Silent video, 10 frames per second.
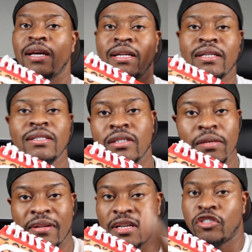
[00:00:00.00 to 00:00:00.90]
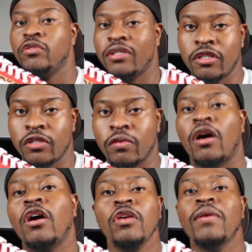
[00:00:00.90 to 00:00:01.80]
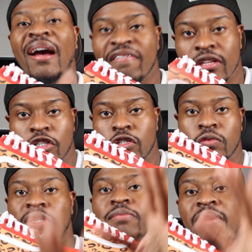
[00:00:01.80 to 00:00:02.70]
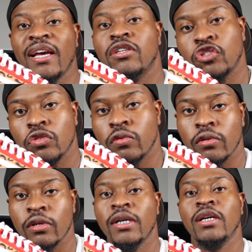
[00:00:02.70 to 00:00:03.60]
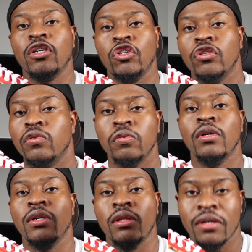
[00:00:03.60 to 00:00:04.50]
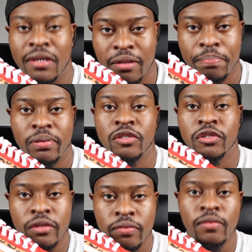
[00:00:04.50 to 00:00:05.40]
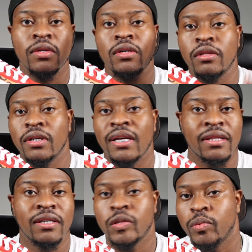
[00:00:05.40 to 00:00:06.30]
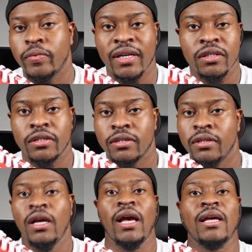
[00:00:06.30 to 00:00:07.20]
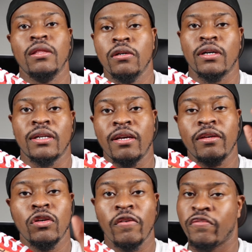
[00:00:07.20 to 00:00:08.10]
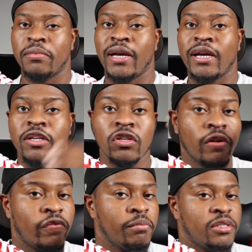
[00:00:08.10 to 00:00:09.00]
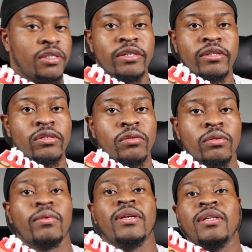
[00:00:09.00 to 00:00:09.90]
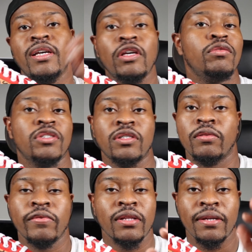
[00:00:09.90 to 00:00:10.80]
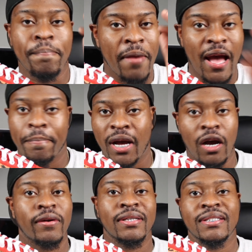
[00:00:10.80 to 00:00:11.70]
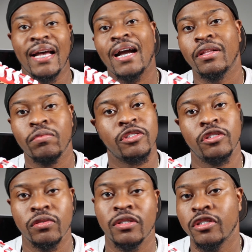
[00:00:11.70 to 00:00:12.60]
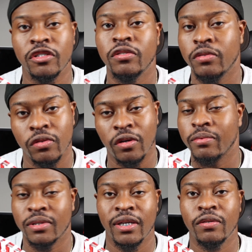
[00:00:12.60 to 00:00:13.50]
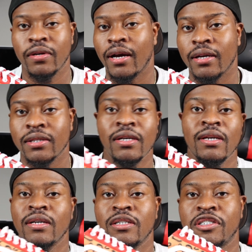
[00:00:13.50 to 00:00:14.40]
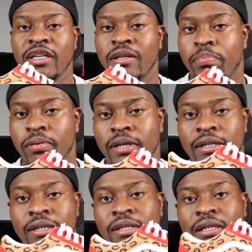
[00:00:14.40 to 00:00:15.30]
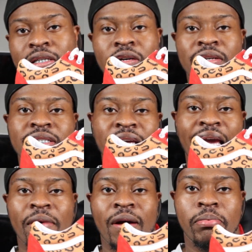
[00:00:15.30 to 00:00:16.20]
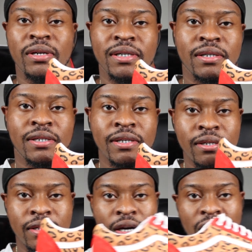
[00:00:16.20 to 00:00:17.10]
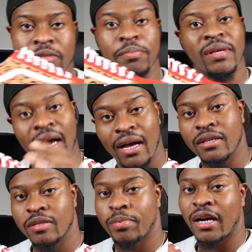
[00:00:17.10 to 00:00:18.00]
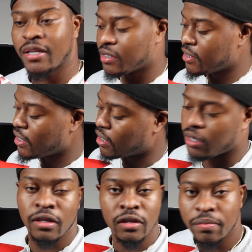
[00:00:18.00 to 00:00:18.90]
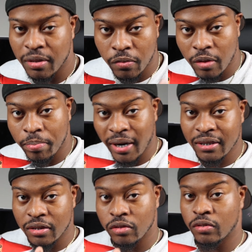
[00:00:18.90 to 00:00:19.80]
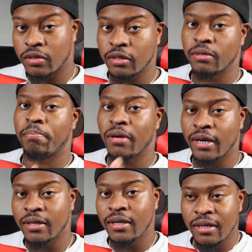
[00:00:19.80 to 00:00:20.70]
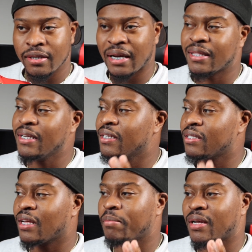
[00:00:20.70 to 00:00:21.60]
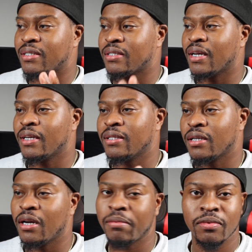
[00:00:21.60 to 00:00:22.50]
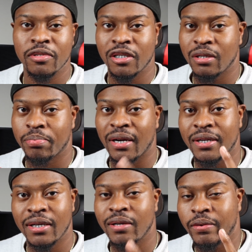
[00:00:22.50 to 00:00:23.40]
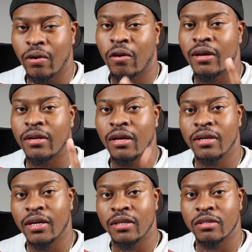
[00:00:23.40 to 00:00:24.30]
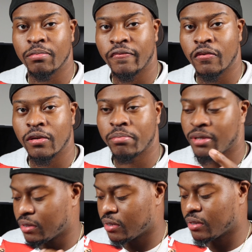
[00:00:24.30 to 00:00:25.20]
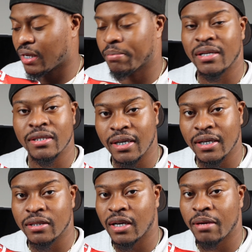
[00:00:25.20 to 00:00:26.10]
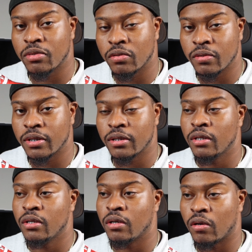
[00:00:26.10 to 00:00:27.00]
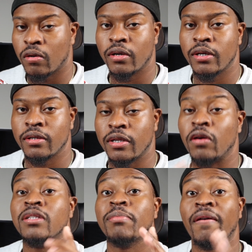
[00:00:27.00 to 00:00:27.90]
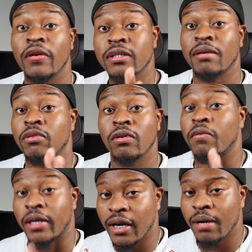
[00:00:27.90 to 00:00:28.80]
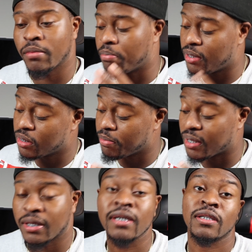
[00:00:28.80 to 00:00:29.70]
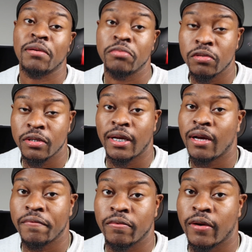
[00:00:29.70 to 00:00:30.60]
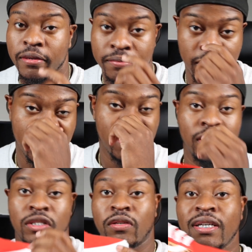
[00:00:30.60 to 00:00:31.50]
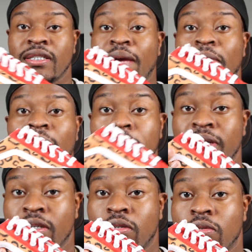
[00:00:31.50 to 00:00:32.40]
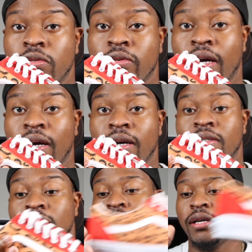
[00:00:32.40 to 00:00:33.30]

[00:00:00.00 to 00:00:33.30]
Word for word: And this is something that you can do. All you have to do is make sure you look at the picture, look at the inspiration, and look, then you go from there, then you go from materials, and then you just really map out exactly what you're gonna do, you know what I'm saying, you guys? Cheetah print, you know, this came out pretty good. Um, to be honest, probably just need a, a little bit more practice doing it, but I think this is like my second time doing cheetah print. I did on another custom before, but this is like my second time doing it on, no, this is my first time doing it on camera, but this is my second time doing it ever, right? So these came out pretty cool, you guys.